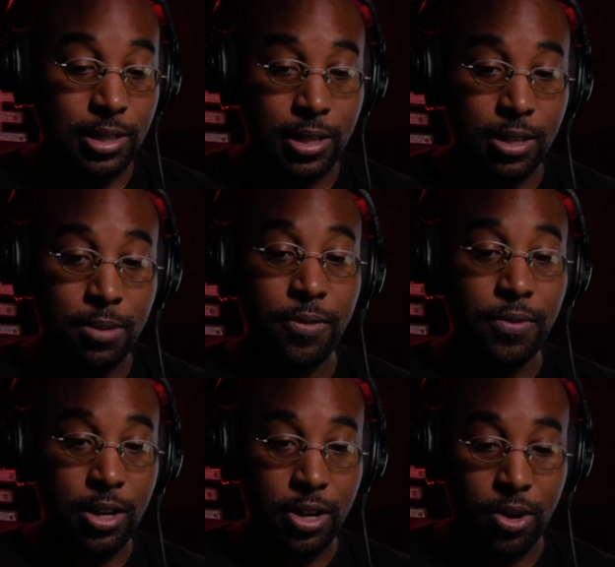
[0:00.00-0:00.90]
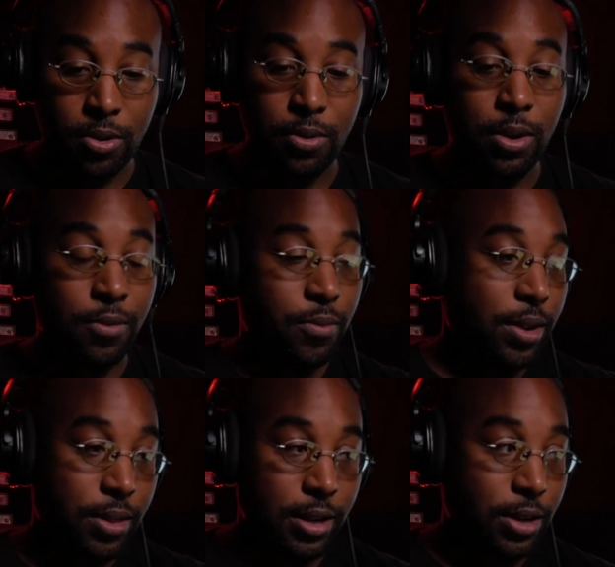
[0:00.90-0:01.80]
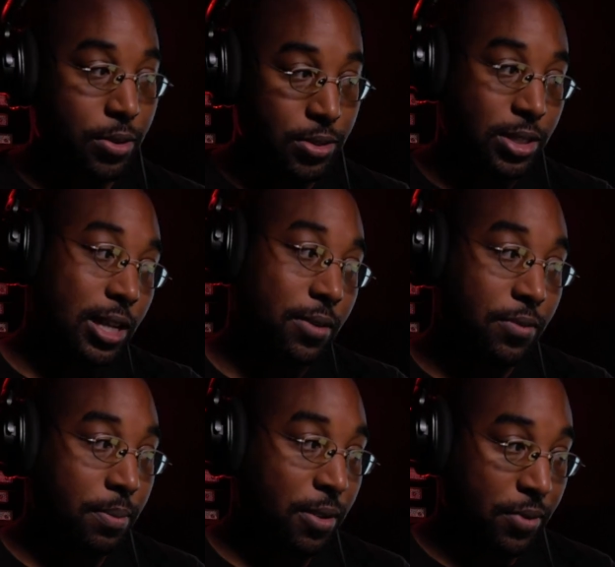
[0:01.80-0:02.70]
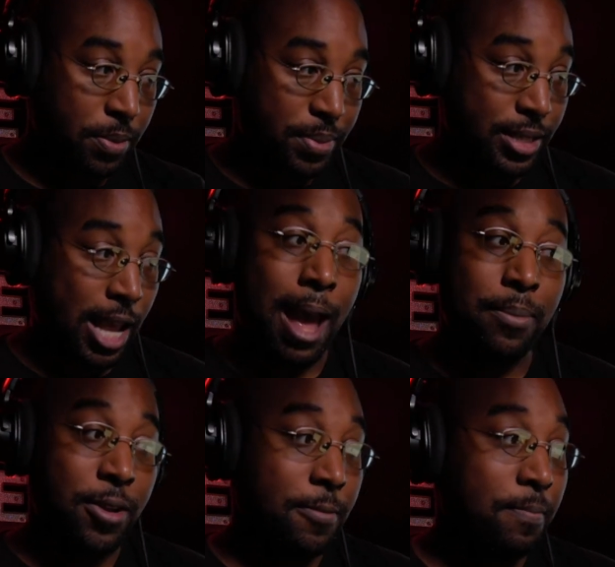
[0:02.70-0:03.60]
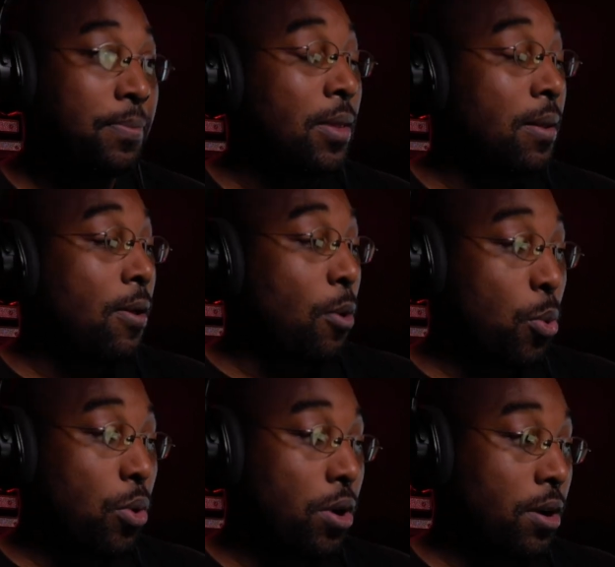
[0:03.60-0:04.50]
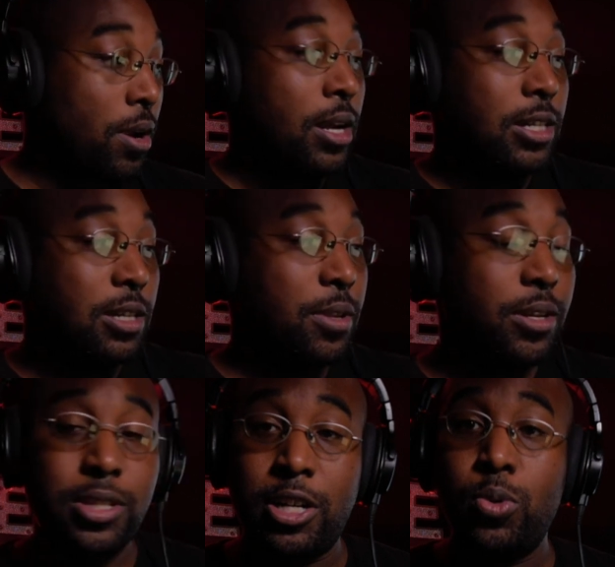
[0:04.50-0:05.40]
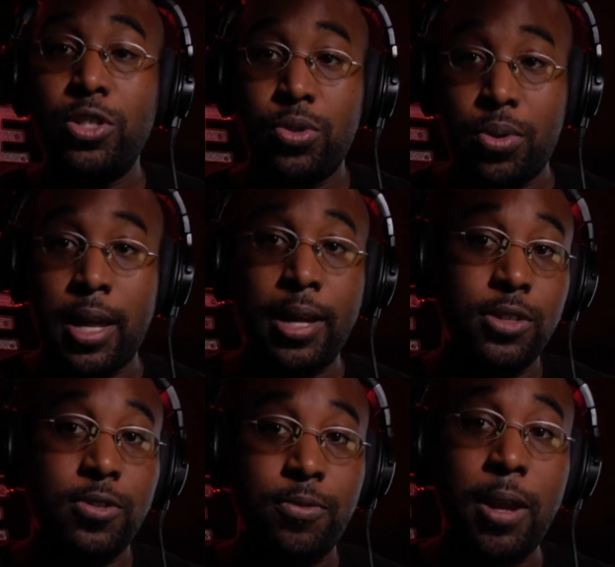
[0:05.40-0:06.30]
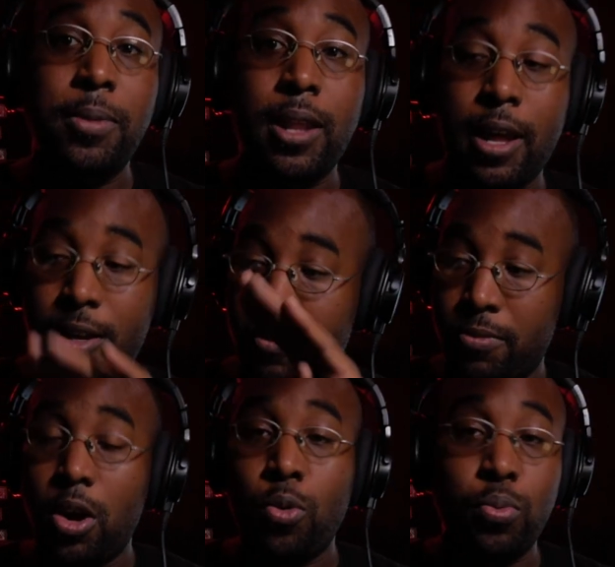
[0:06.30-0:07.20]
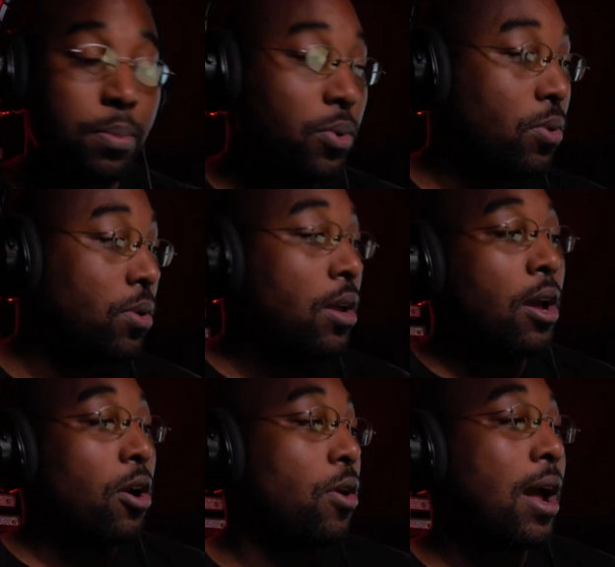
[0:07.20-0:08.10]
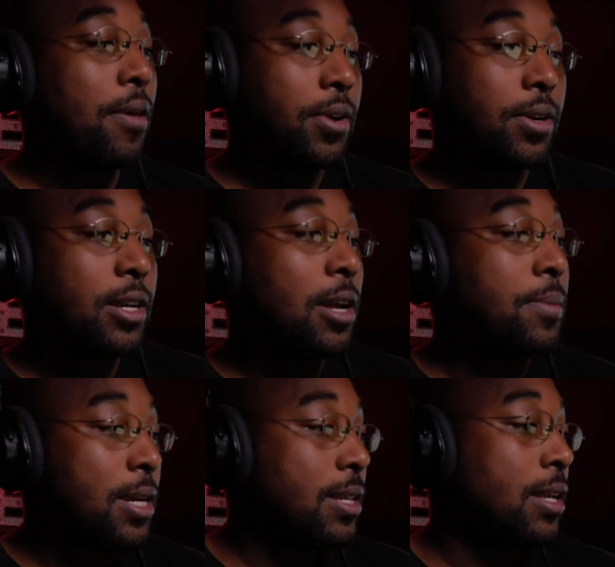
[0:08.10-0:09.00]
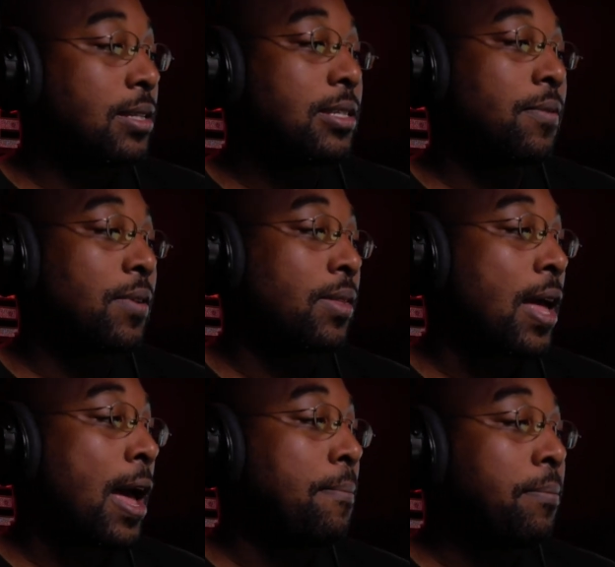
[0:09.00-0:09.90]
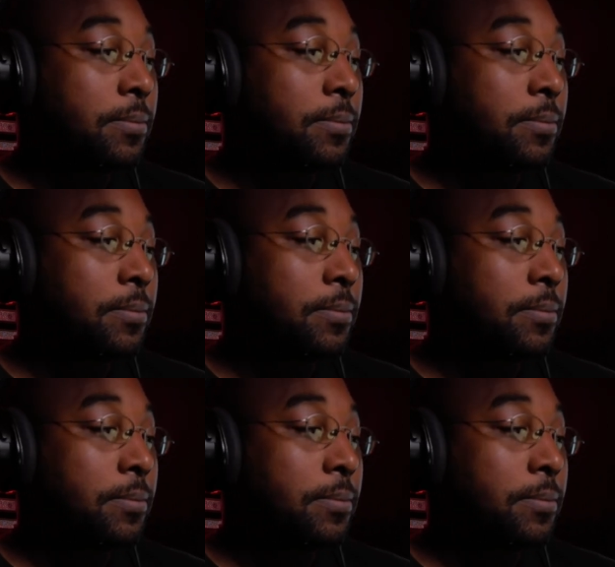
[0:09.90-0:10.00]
sent them a video of when the little stick flippy flippies happen, or some of their sequential things of maybe like a ripple or how they're going to come in and, and stuff like that.